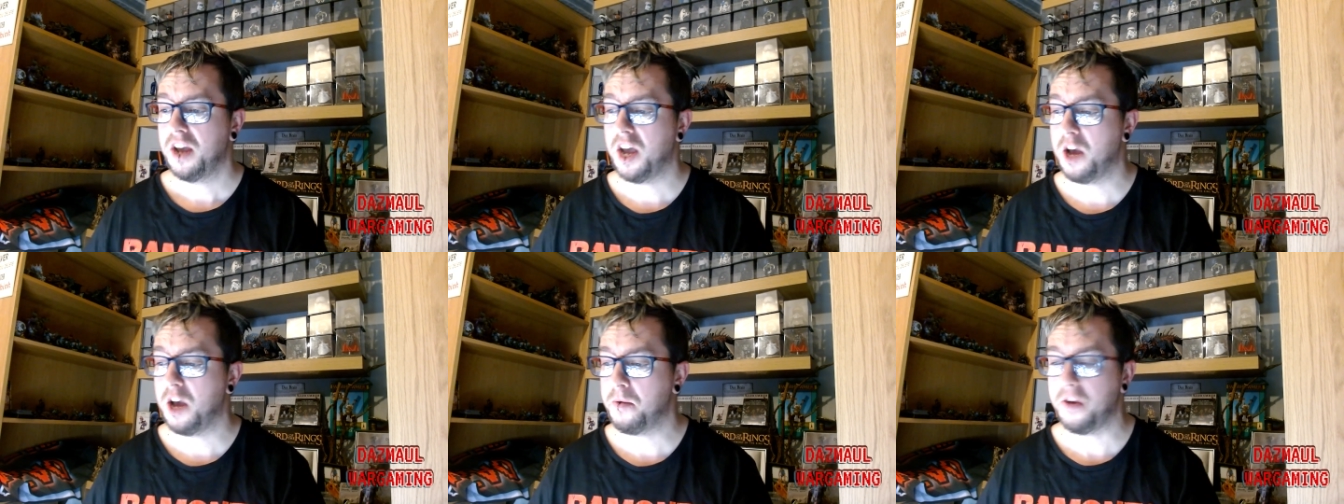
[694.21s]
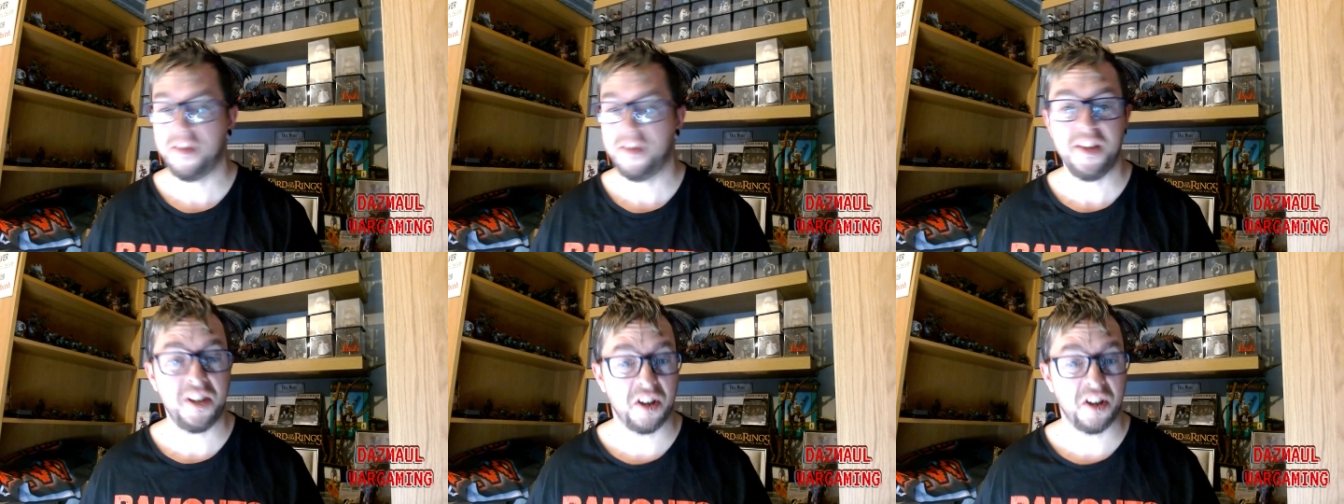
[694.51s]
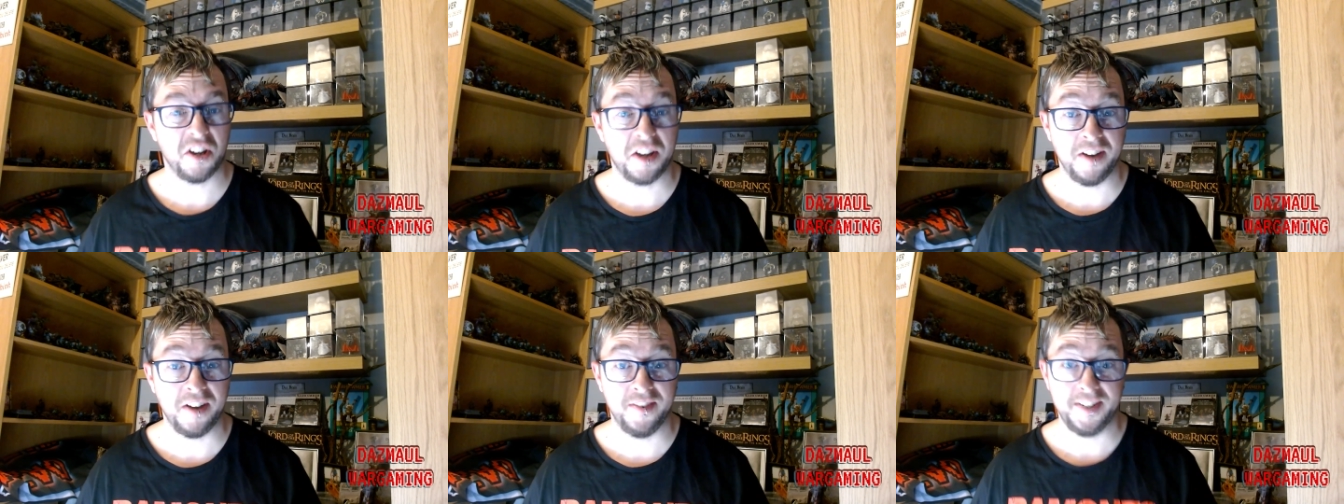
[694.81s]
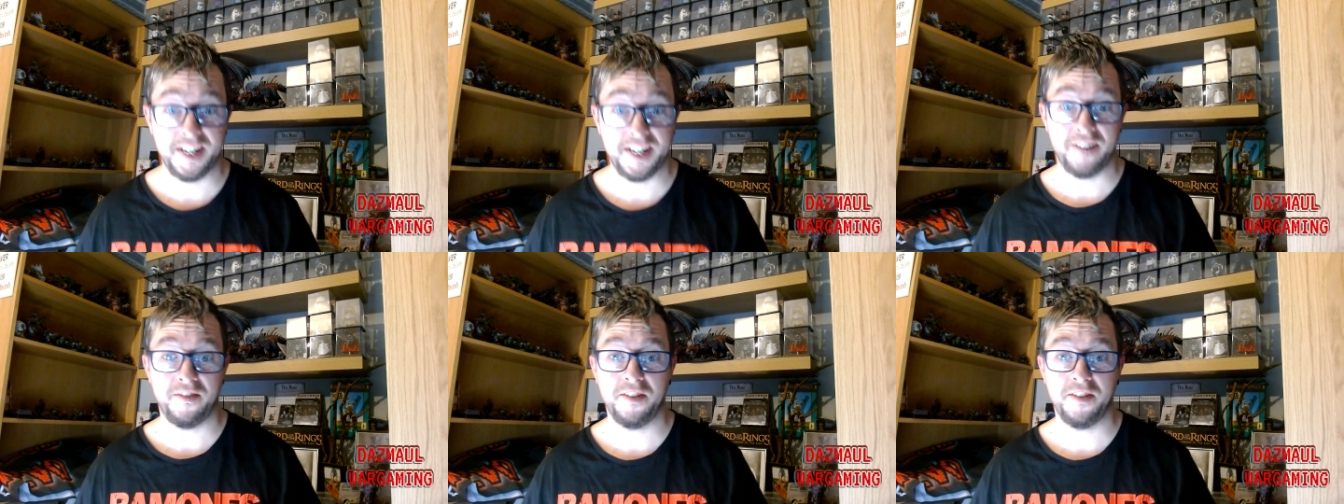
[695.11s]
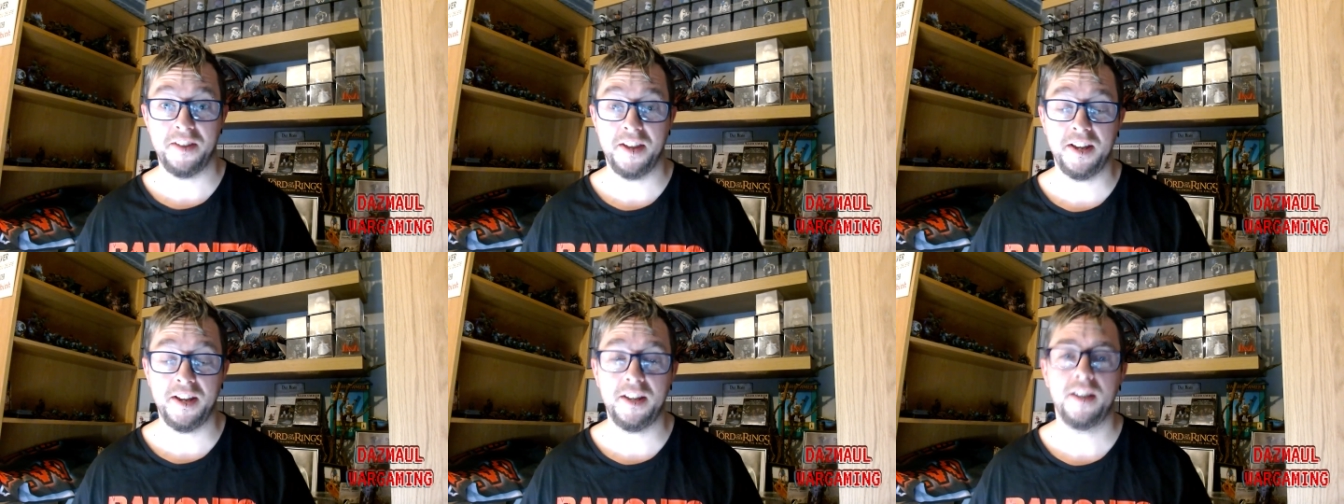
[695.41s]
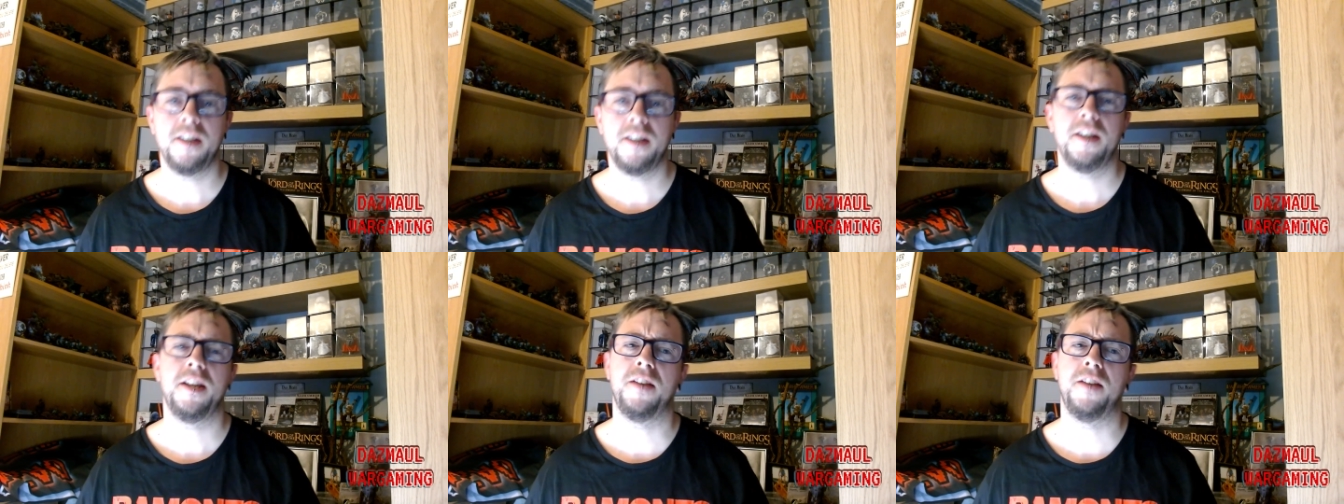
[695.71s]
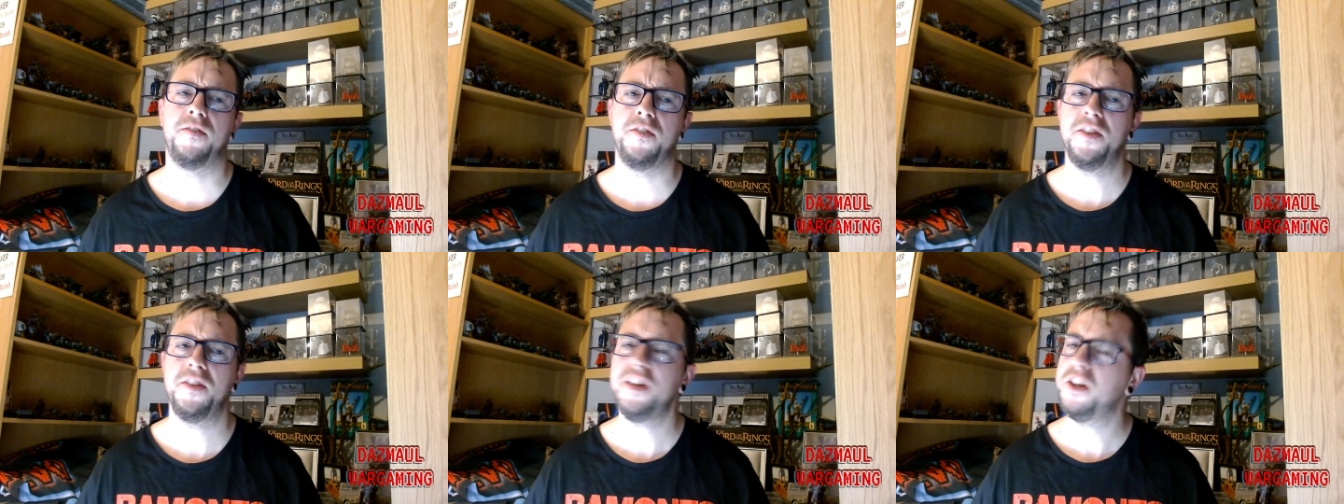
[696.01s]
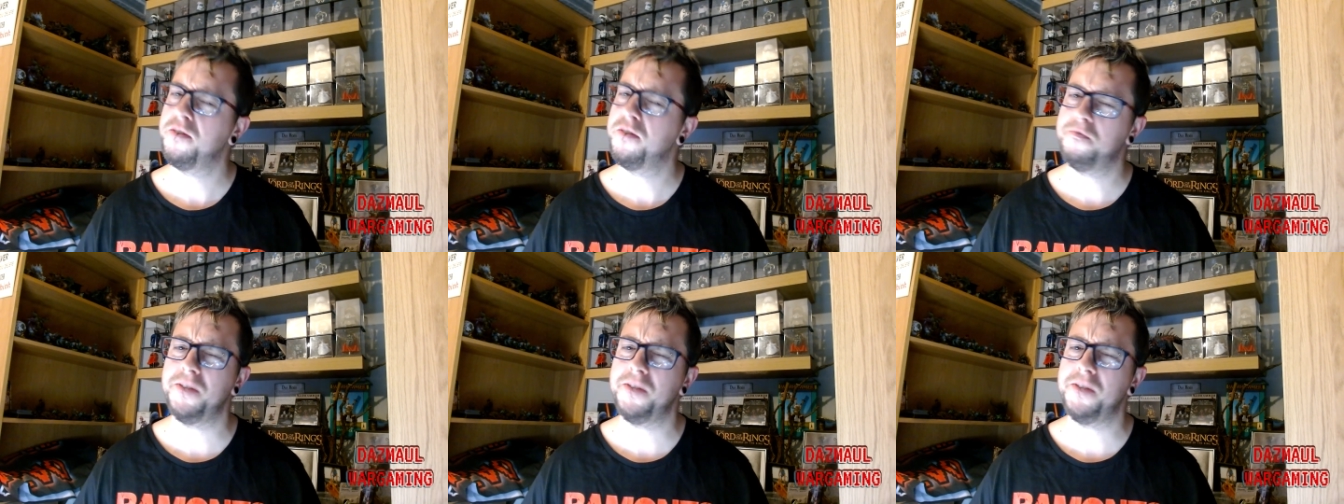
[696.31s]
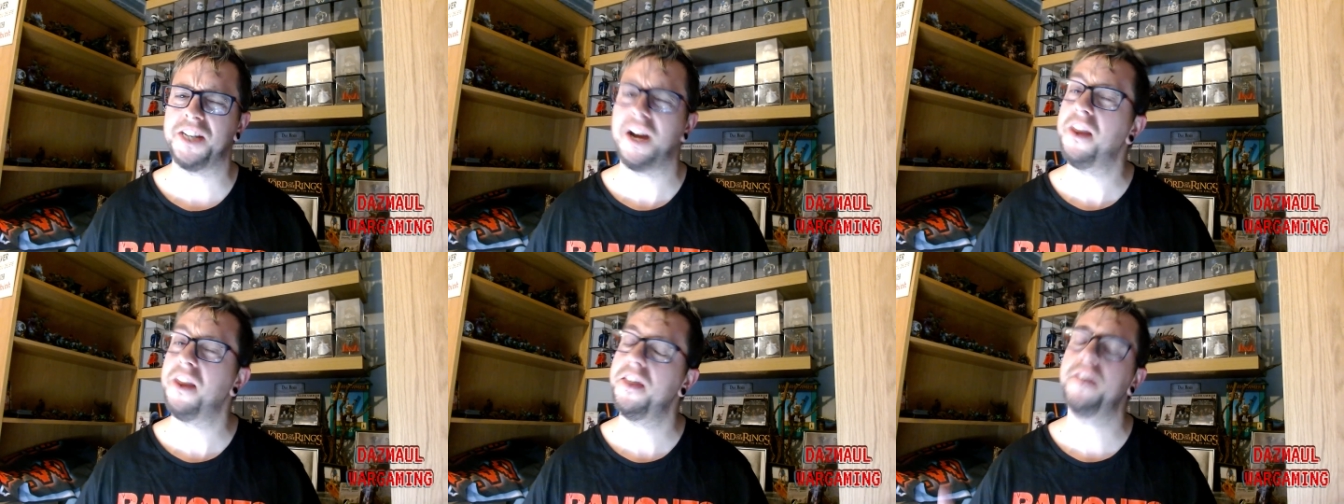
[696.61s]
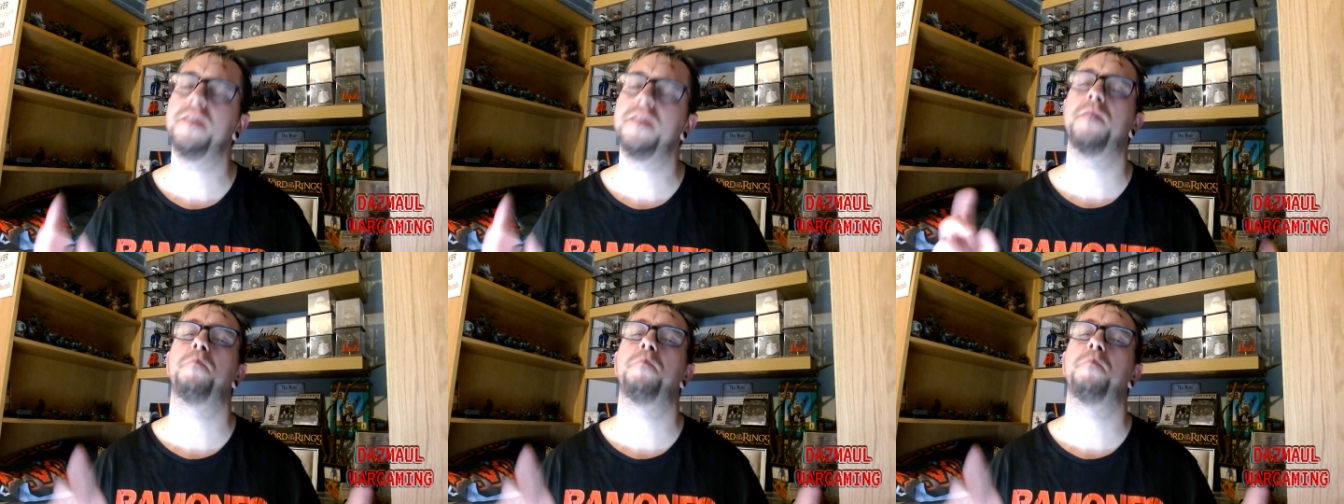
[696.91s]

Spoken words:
I think I covered everything. If you think I've missed anything,